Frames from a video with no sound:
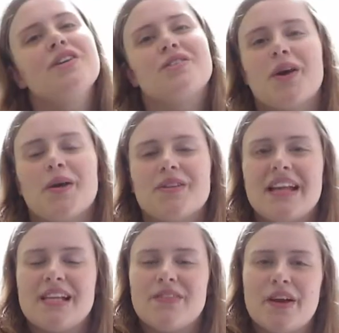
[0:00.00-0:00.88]
So
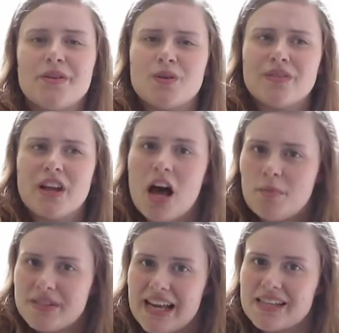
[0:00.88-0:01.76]
today's video is sort of an
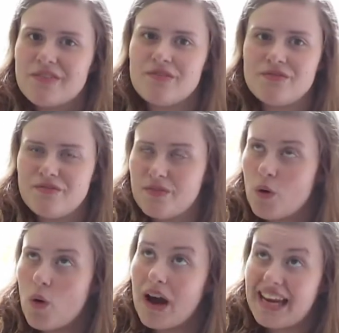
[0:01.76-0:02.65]
update
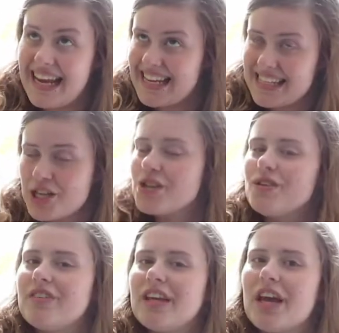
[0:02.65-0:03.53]
or an
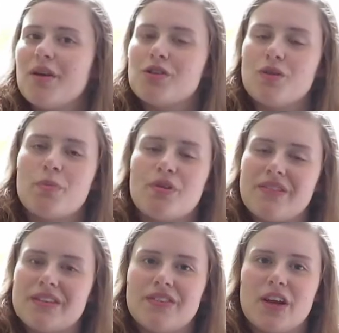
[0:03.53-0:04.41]
additional video to a
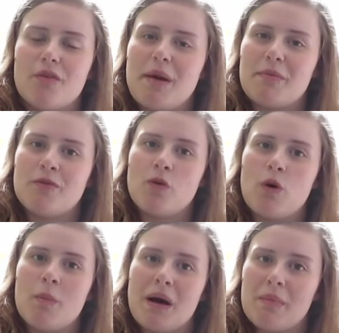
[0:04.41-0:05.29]
previous video I made
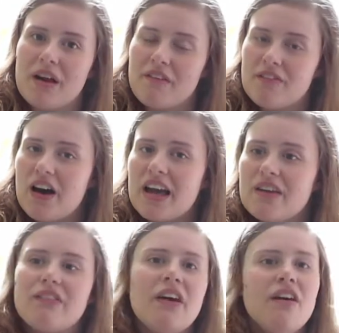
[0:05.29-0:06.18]
before about my
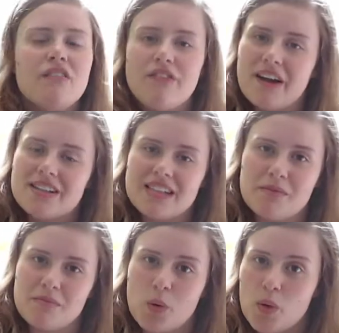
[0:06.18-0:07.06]
five vitally
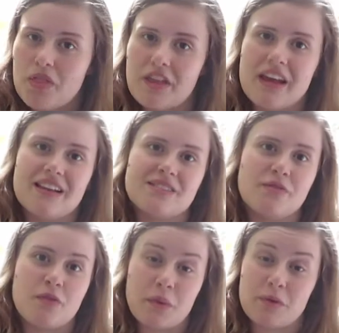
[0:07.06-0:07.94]
important things
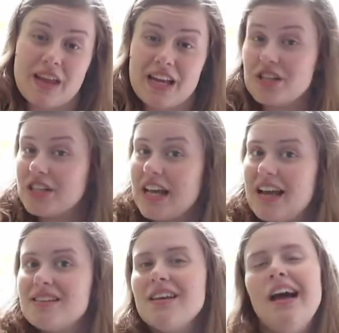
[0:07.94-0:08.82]
for people with
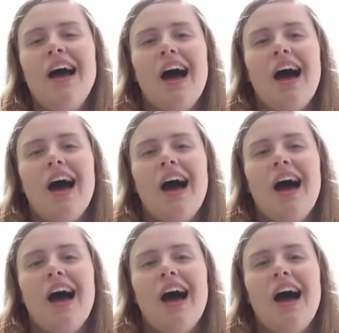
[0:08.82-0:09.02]
HEDS.